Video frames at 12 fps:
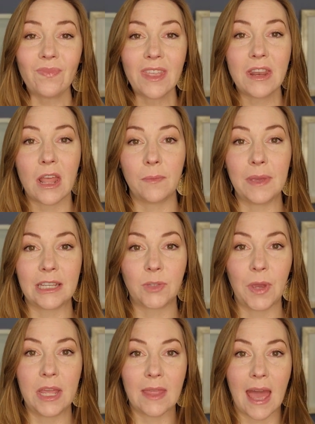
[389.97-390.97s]
Now let me
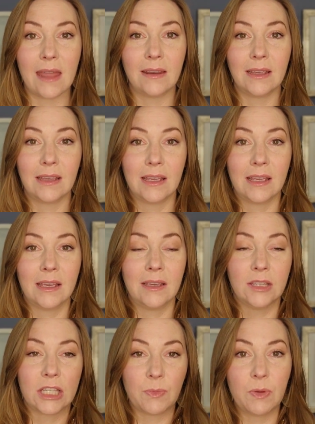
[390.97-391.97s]
explain that.
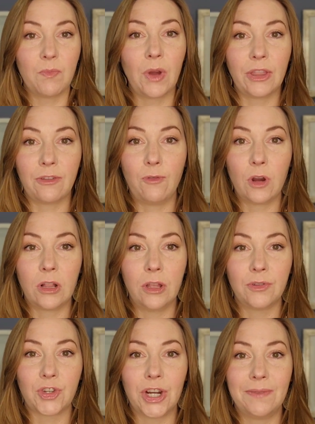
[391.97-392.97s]
Someone bought the
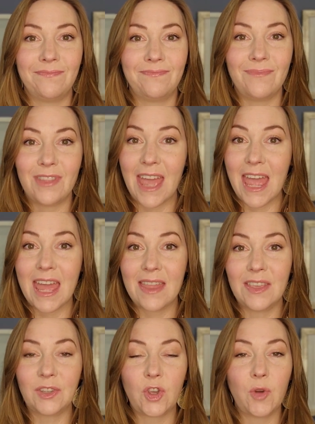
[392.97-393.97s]
foreclosure, then
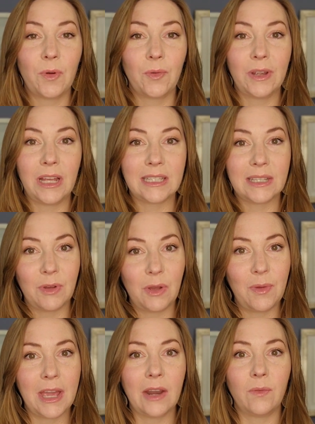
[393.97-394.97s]
this homeowner realized that, well,
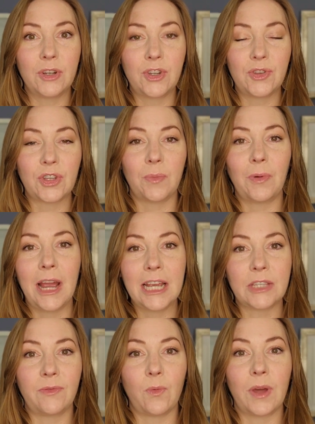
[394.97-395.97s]
we got to reduce our
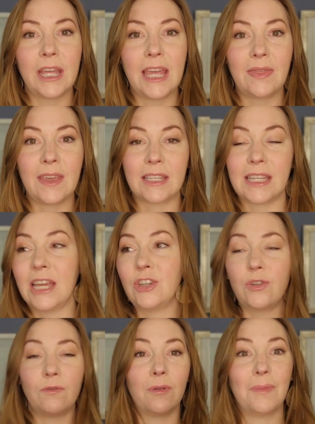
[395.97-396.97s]
price if we want to get the
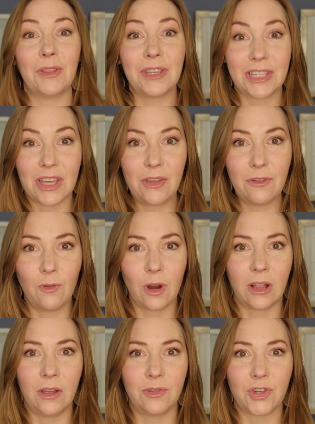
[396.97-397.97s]
attention from all these other
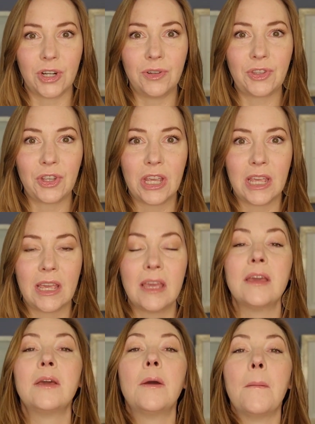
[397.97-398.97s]
foreclosures.
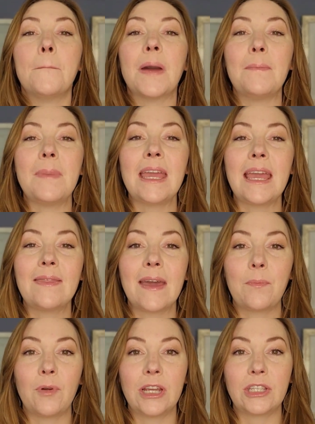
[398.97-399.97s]
By making
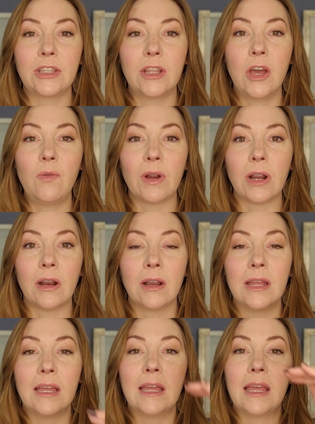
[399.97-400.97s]
that price lower,
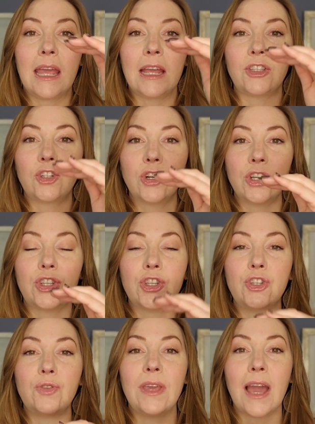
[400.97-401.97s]
it started to
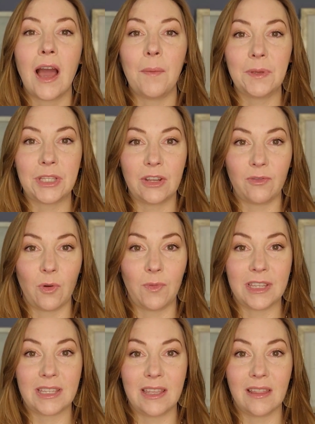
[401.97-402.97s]
do the opposite of what
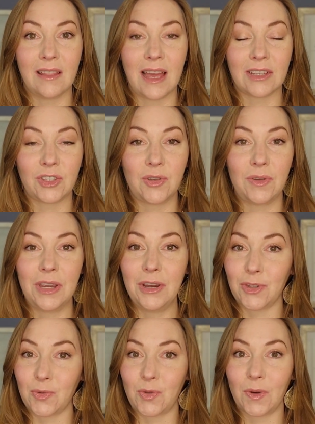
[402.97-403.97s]
we've seen the last 2
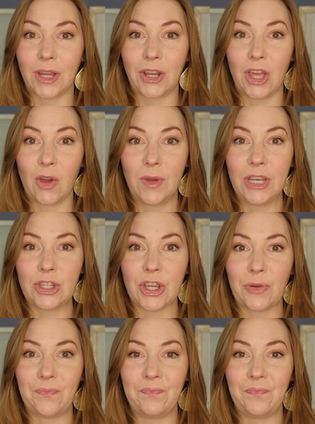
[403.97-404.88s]
years, which we're going to go into.